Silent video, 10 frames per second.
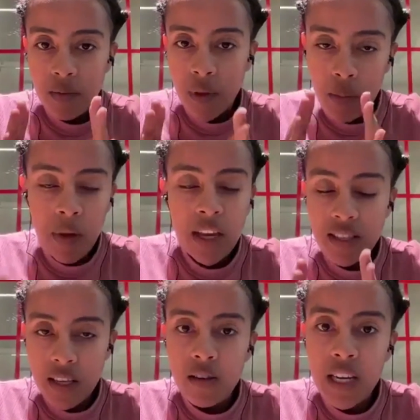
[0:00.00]
made
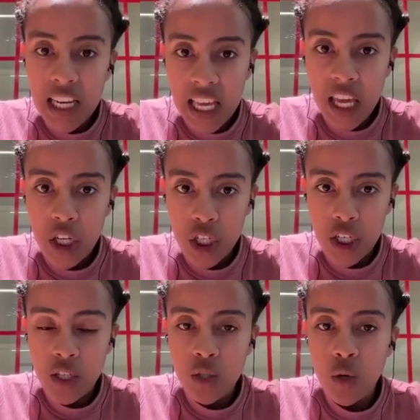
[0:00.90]
it a dedication.
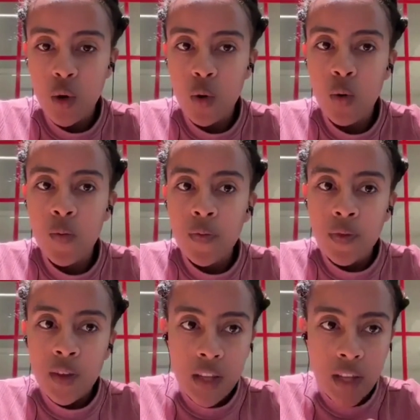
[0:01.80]
So
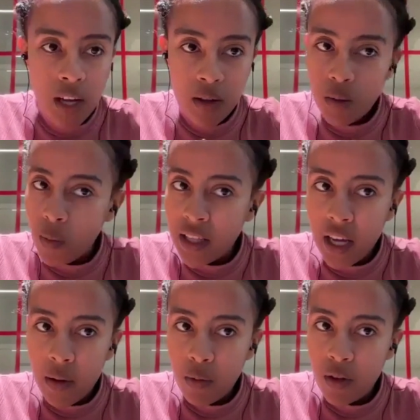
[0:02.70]
it might
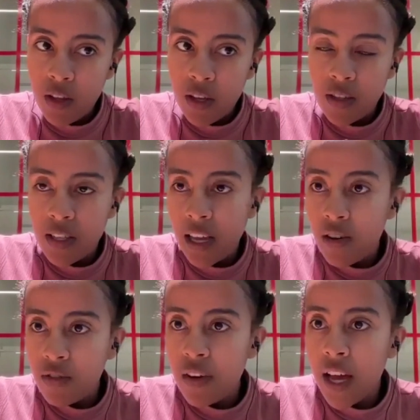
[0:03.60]
come with a
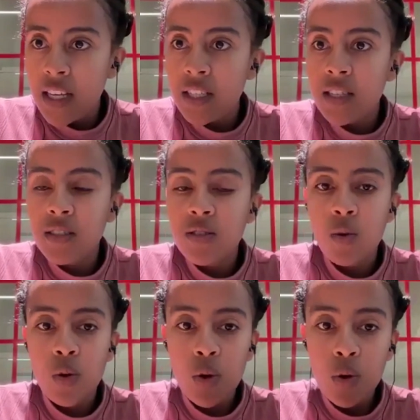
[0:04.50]
sacrifice.
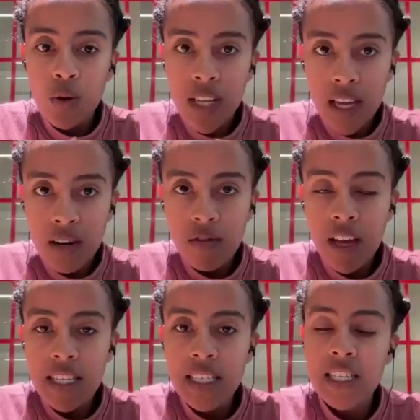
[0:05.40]
So know your
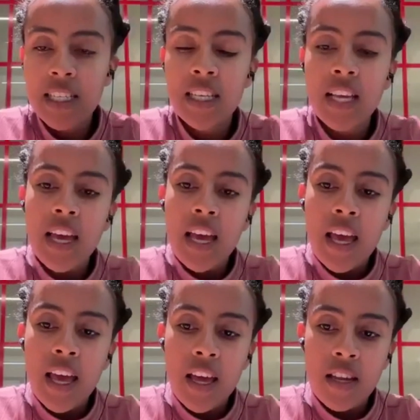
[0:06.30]
sacrifices,
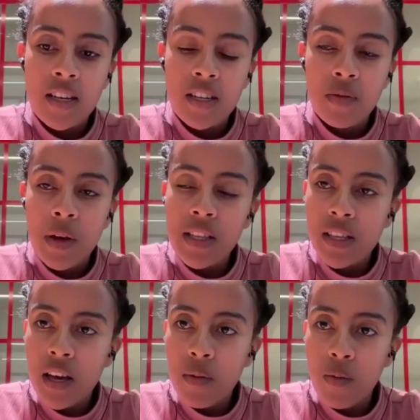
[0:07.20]
and it
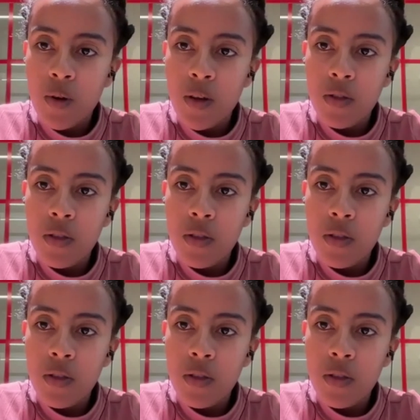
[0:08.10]
might come with